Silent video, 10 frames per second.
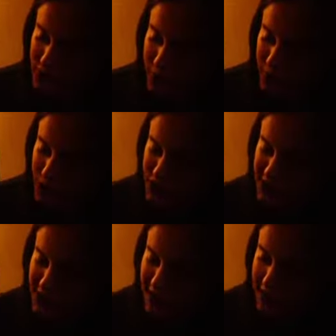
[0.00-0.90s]
to
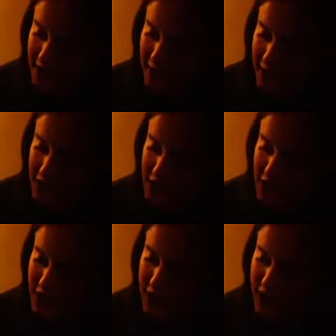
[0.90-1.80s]
purchase
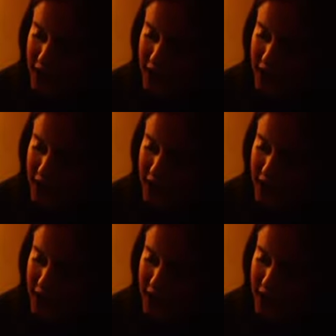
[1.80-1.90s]
technology,